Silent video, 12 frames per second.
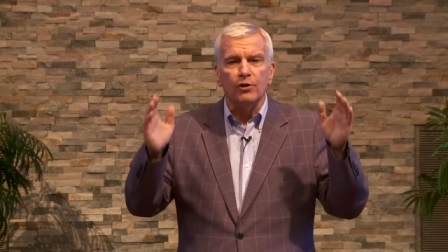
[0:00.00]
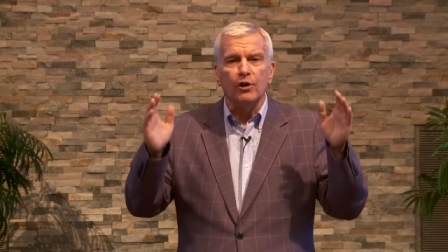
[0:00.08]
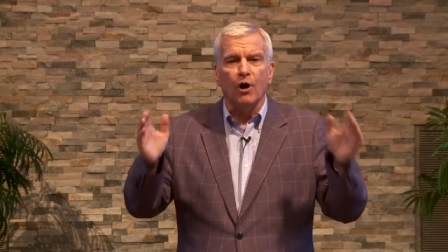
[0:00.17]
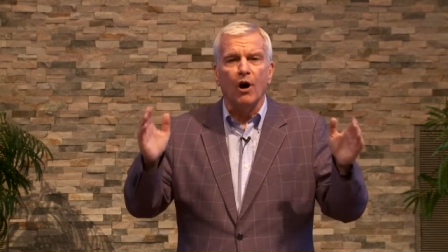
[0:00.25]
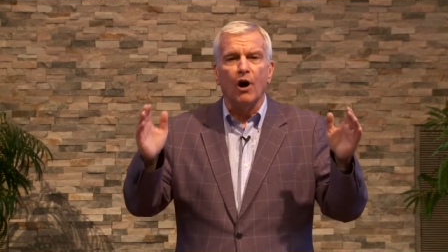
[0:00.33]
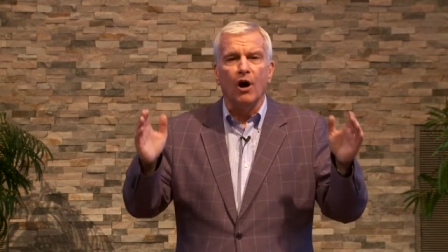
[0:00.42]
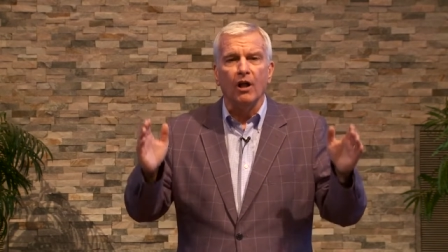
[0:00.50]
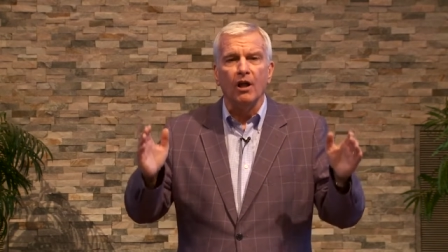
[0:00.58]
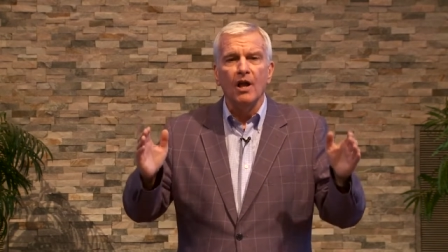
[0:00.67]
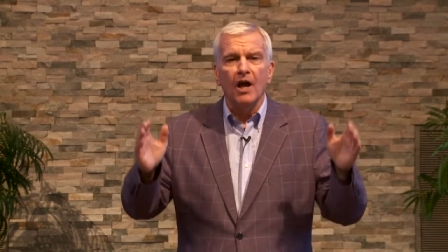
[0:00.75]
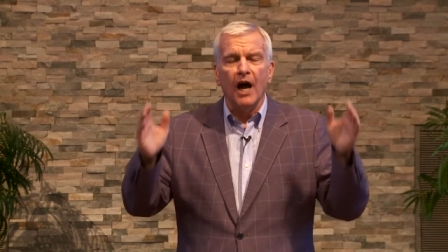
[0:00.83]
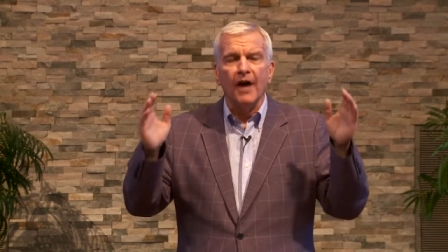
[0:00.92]
call
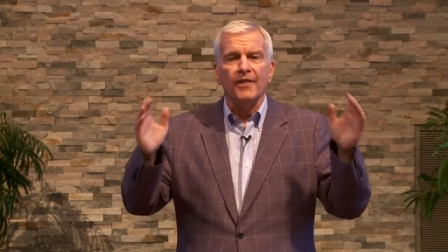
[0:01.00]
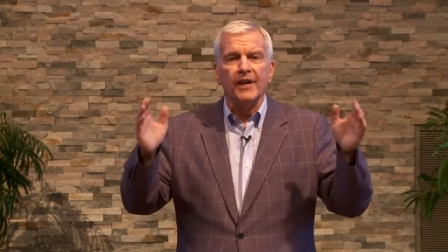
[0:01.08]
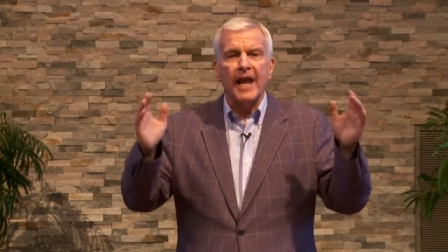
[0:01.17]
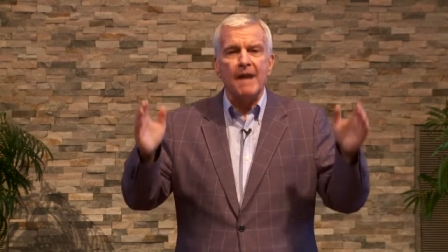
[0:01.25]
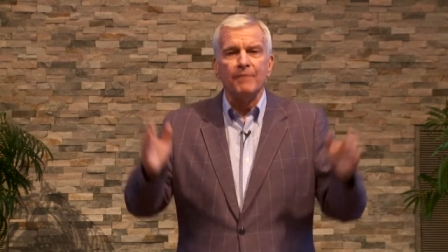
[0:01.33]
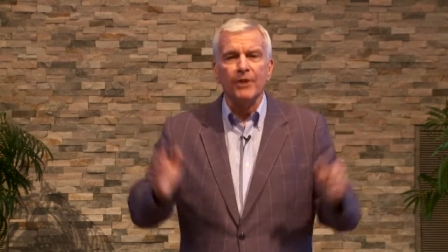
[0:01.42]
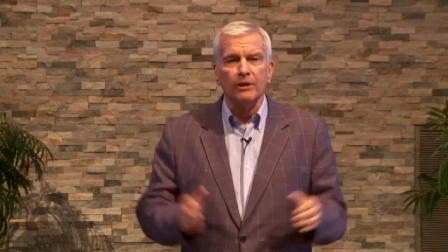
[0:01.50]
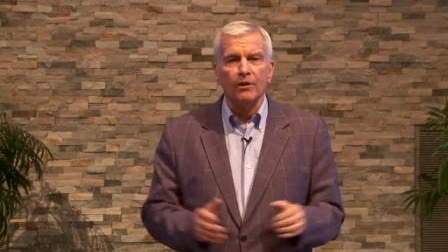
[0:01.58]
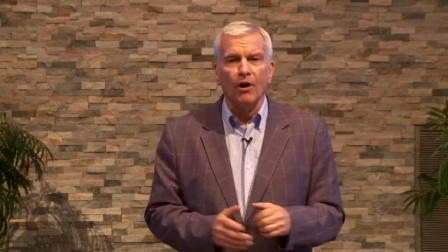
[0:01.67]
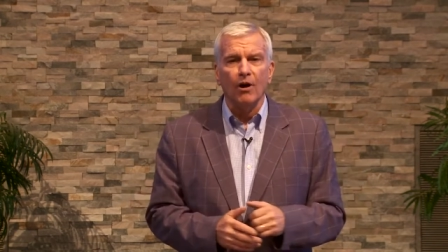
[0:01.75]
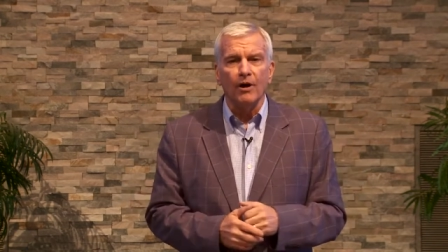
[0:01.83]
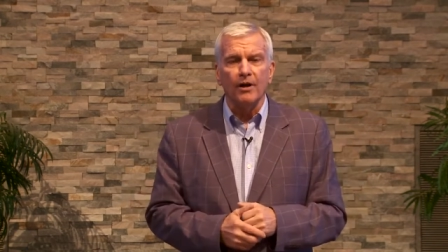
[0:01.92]
on the name of the
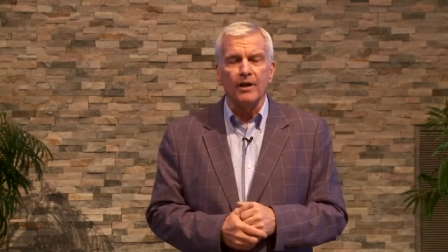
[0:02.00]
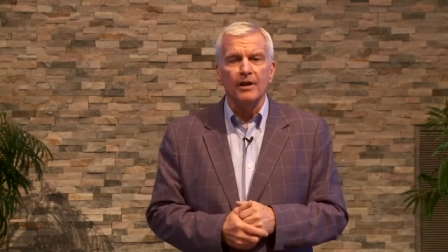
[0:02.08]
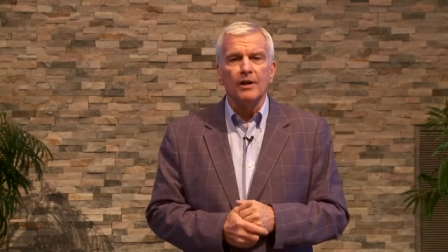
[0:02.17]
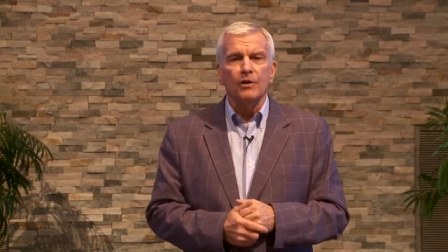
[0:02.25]
Lord